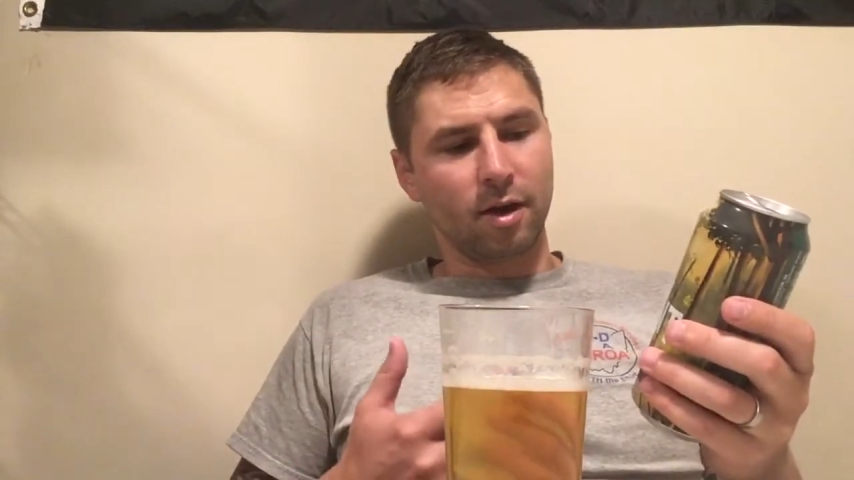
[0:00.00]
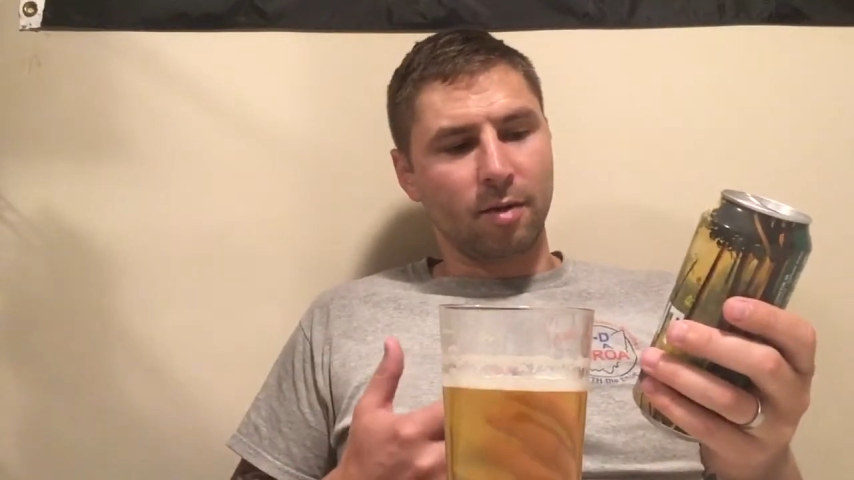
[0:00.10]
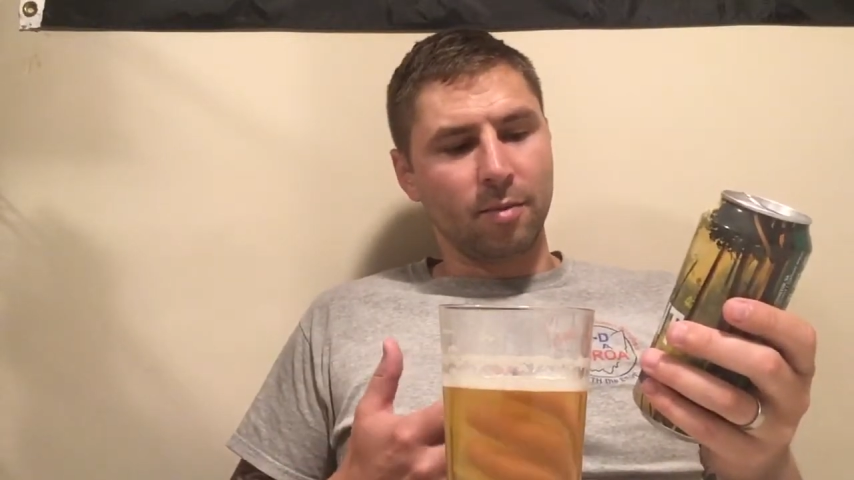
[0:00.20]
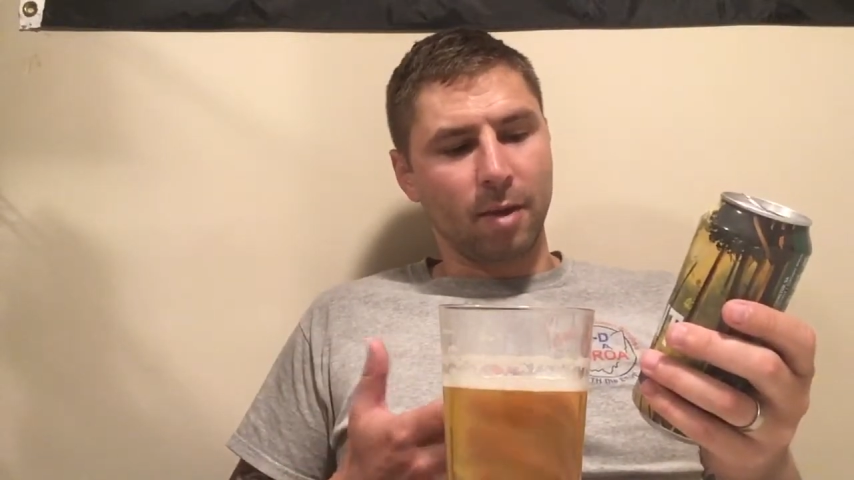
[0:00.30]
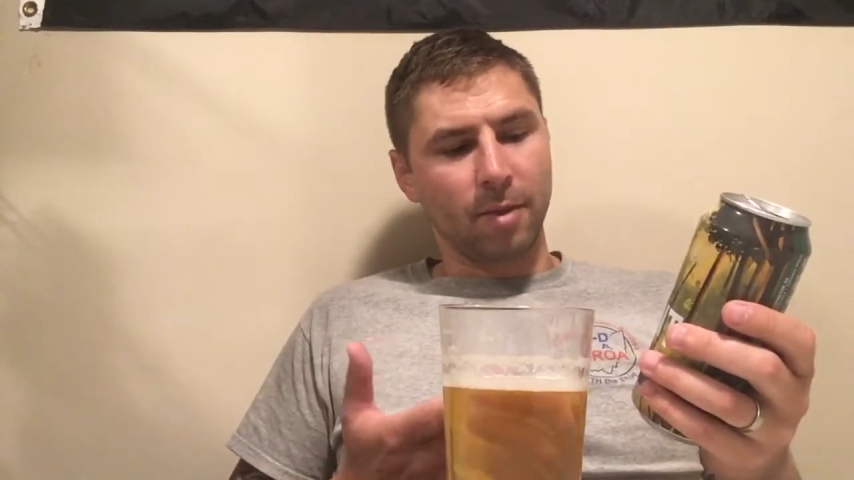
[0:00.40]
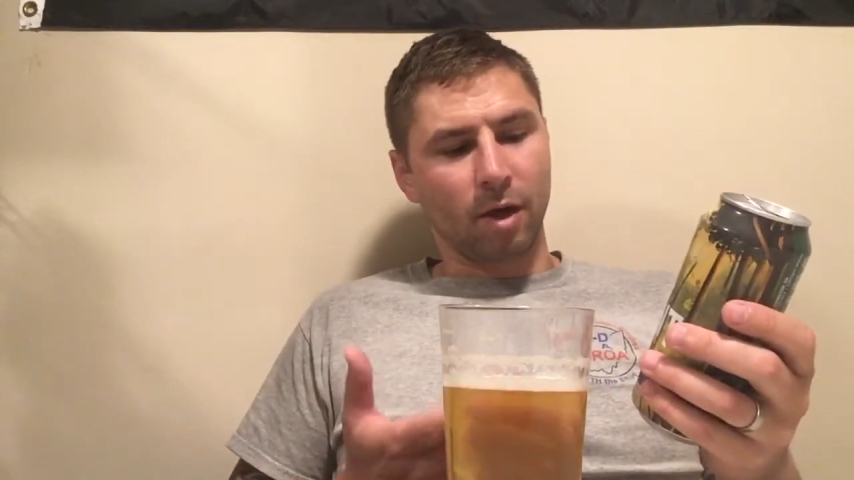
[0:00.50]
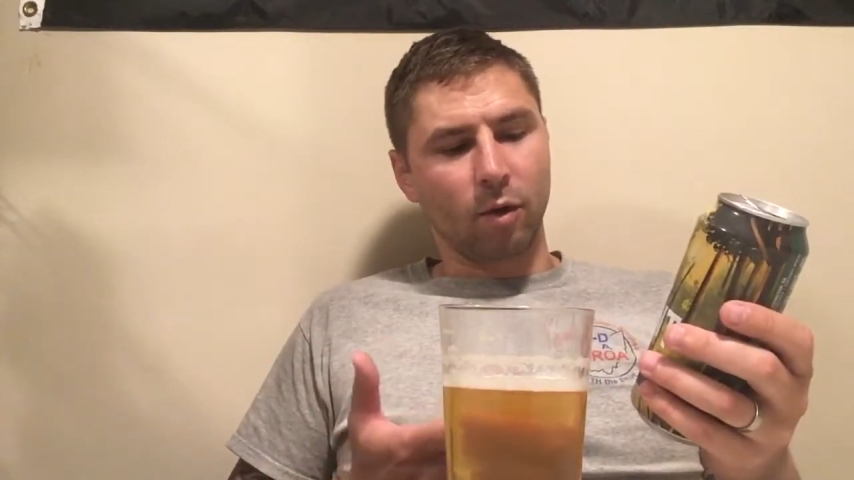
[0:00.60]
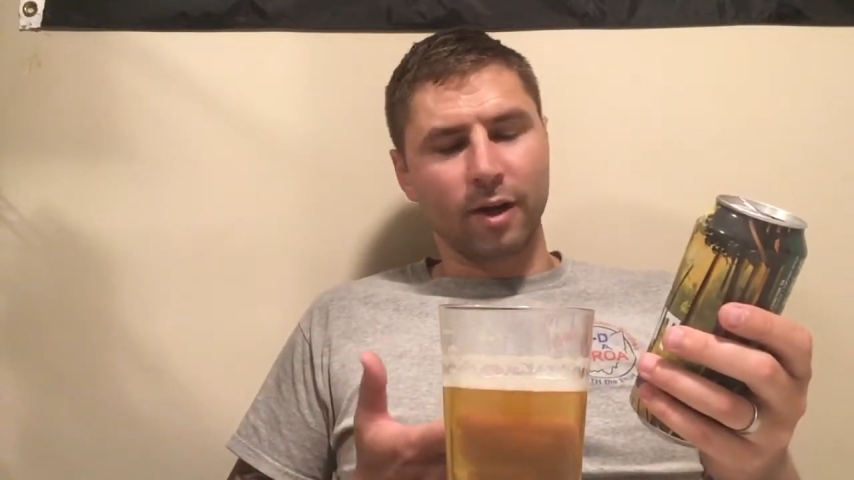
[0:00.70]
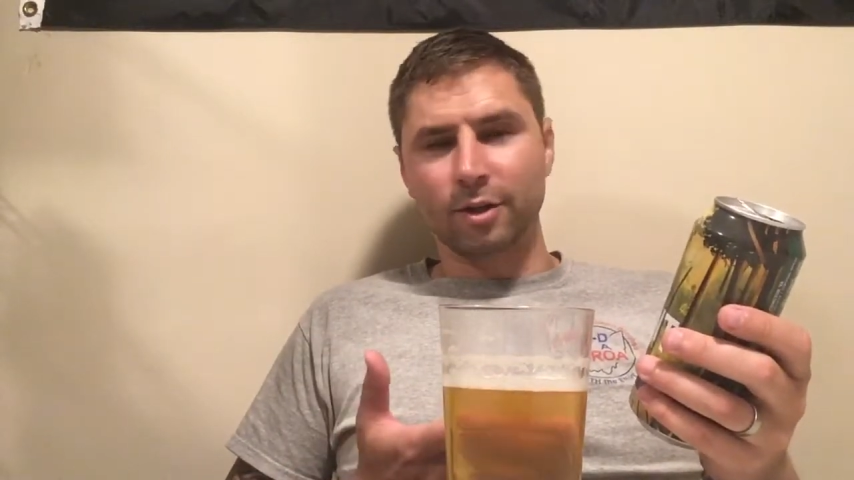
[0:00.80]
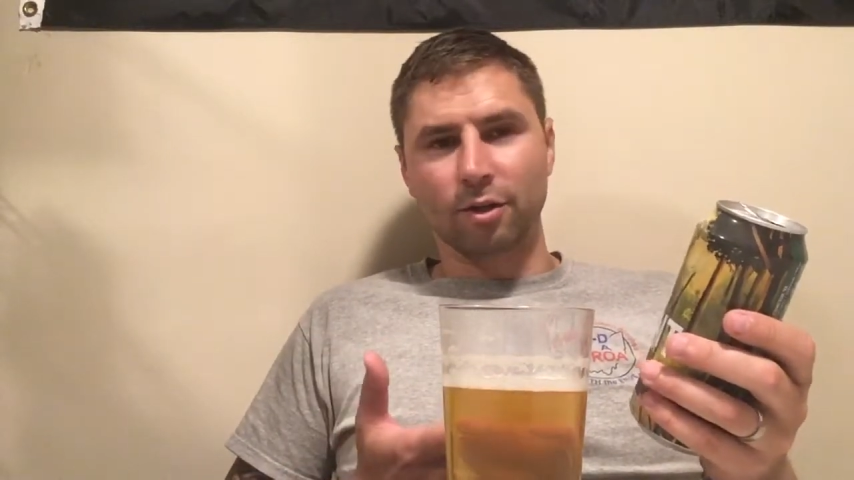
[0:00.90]
I'm, I'm not
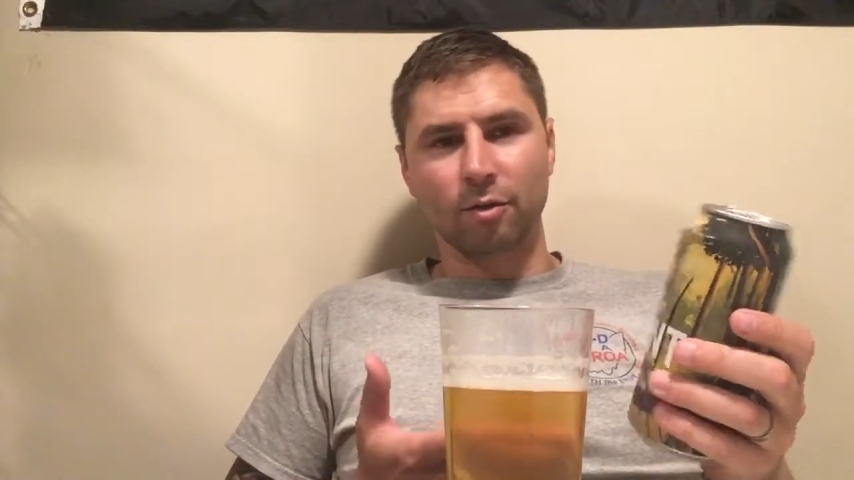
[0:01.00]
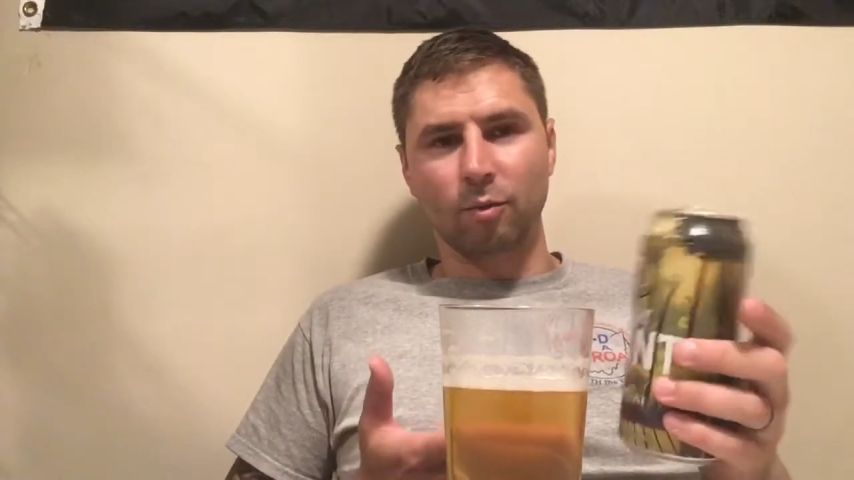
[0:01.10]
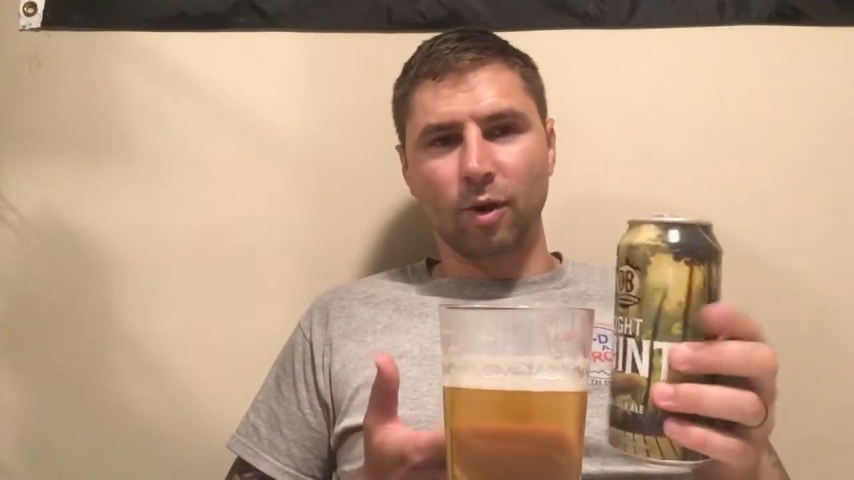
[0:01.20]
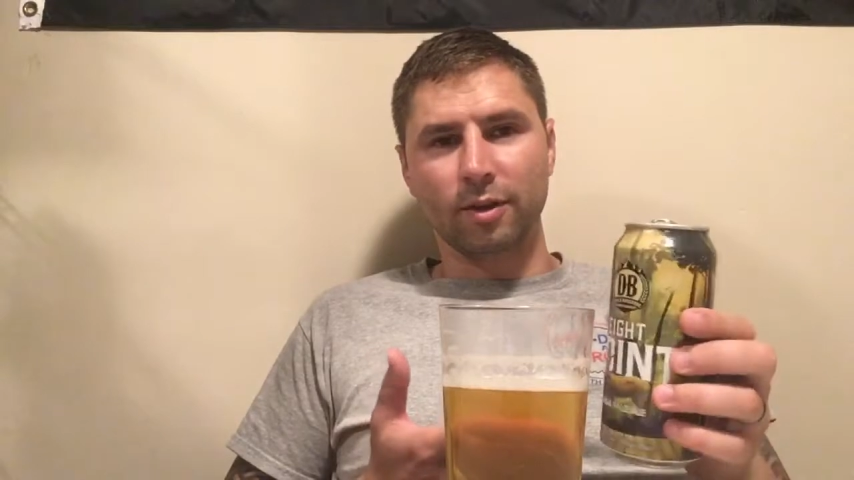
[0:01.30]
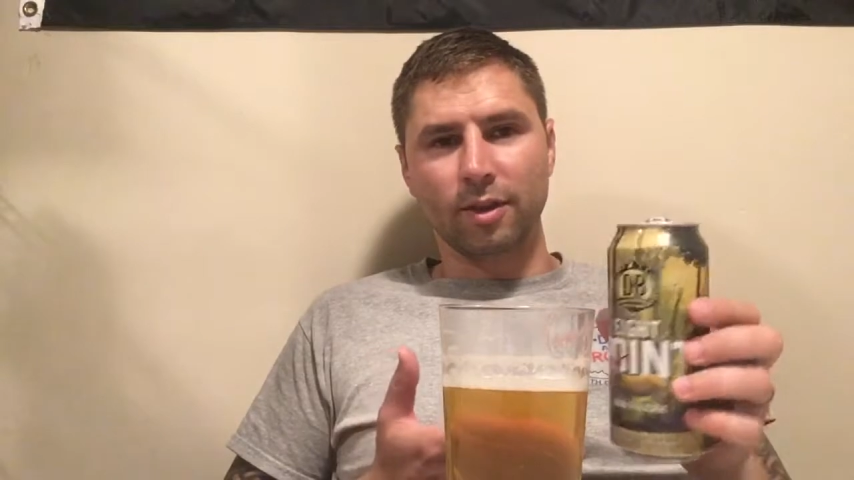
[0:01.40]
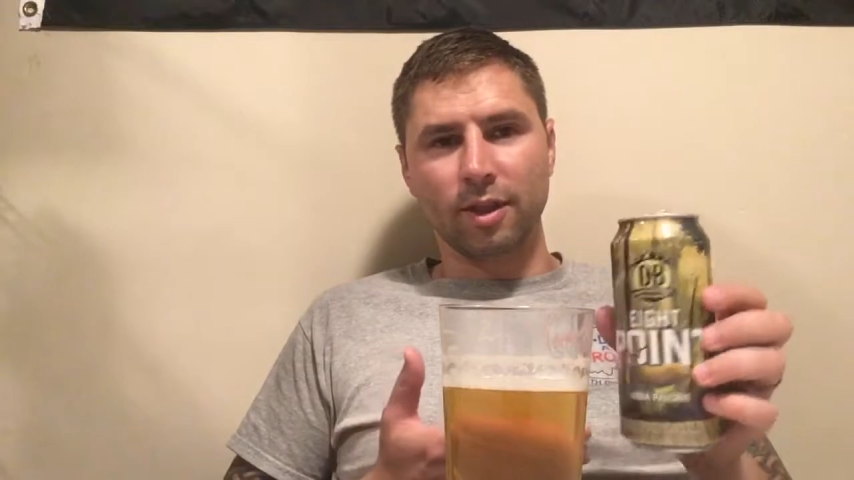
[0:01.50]
quite sure what